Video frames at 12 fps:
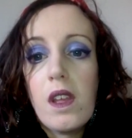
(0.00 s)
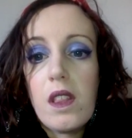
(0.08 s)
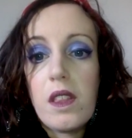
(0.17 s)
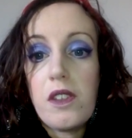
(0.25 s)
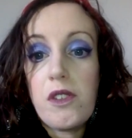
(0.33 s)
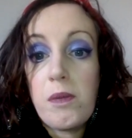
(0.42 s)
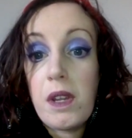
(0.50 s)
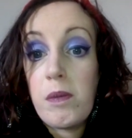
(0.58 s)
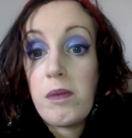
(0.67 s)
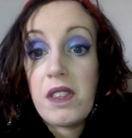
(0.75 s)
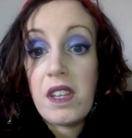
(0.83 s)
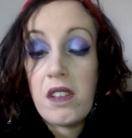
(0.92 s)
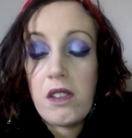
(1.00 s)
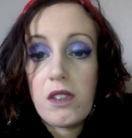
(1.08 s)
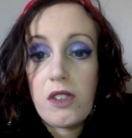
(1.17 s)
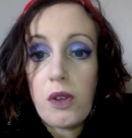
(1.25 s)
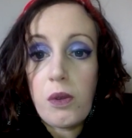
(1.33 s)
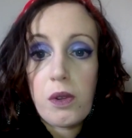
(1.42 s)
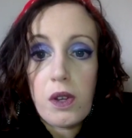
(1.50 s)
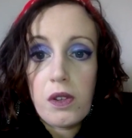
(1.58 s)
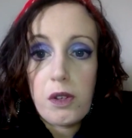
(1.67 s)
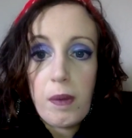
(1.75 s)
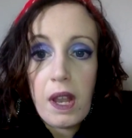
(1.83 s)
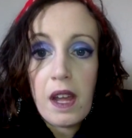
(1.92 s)
that sometimes things don't go
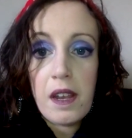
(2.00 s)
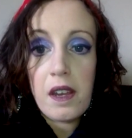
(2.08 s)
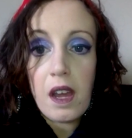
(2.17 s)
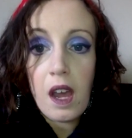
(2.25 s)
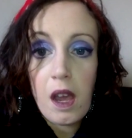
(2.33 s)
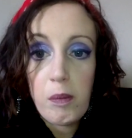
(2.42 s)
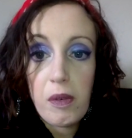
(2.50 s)
to plan, and